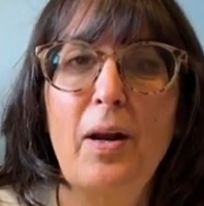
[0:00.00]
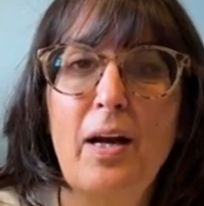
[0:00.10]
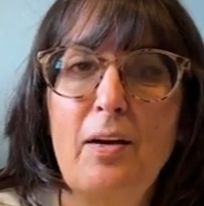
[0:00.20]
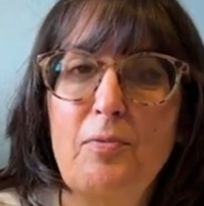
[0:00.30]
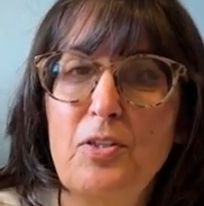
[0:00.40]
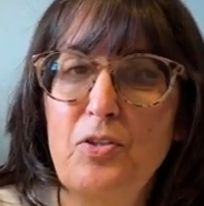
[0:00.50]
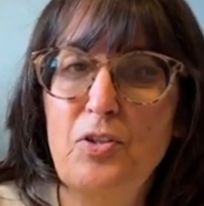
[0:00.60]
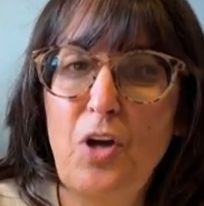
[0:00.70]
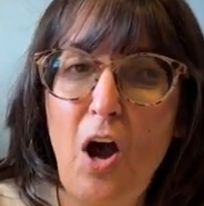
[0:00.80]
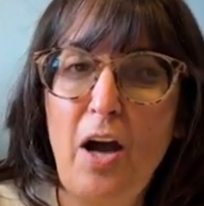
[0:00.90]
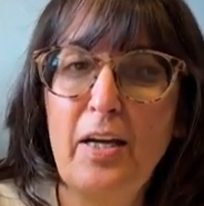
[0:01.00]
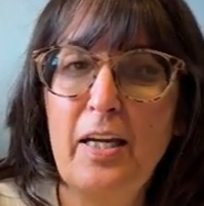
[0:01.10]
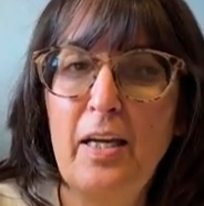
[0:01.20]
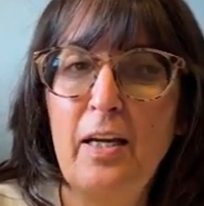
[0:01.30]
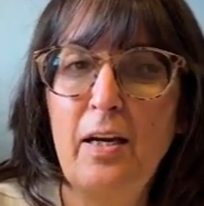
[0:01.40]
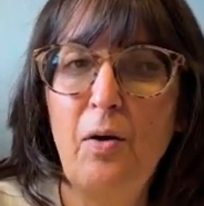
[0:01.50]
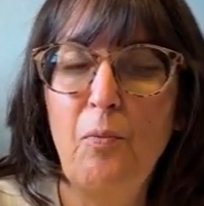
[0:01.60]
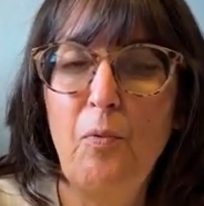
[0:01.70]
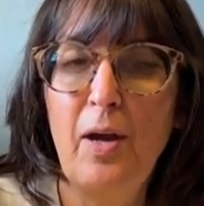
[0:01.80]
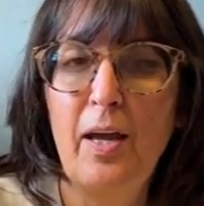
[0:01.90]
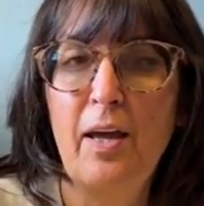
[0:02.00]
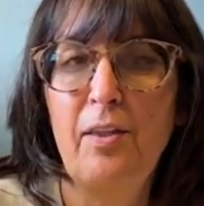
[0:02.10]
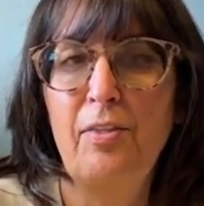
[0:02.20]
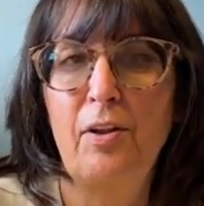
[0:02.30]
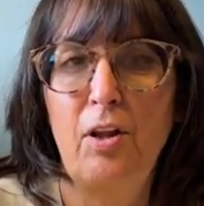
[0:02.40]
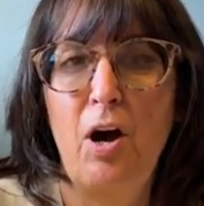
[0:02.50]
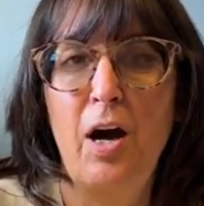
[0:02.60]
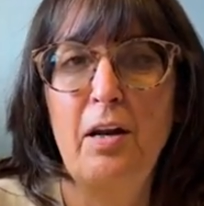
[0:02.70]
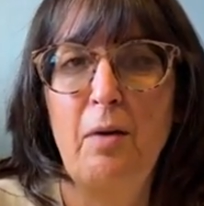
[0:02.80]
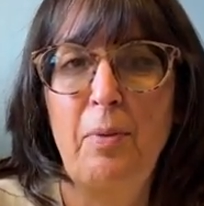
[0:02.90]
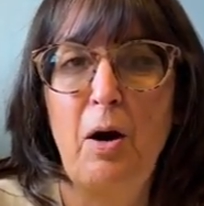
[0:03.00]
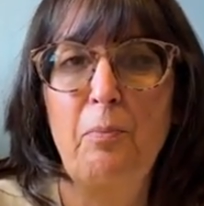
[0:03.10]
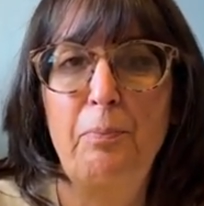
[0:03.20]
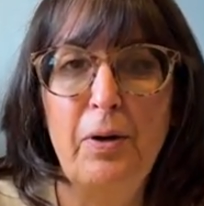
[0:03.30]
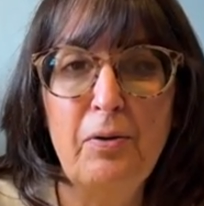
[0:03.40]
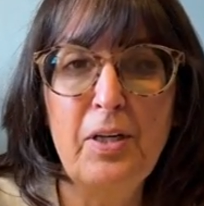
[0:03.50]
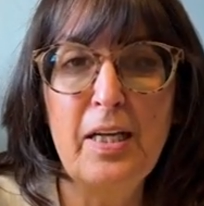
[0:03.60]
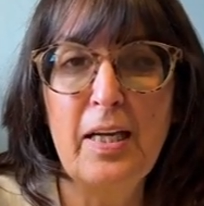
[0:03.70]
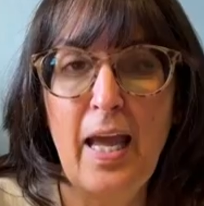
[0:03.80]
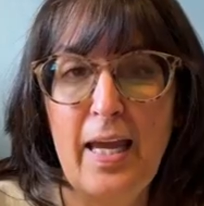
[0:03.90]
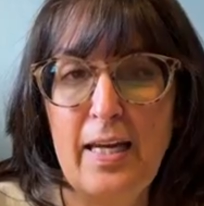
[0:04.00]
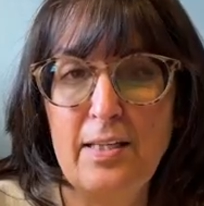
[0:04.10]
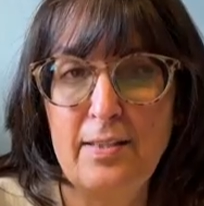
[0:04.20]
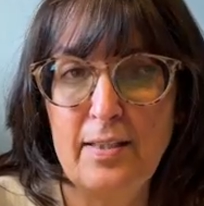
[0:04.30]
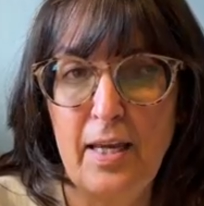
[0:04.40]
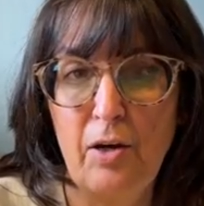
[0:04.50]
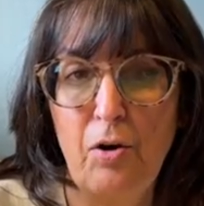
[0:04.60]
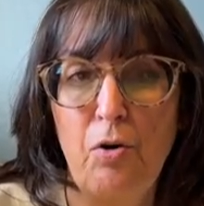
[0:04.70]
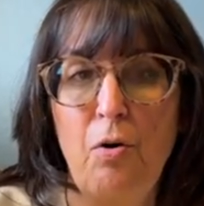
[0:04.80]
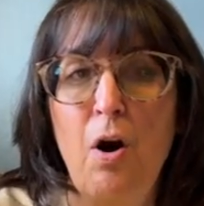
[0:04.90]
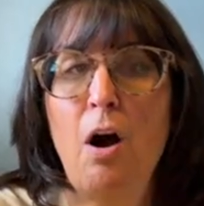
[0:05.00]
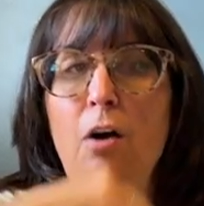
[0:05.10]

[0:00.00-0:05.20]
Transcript: When I was talking with Claude about building a skill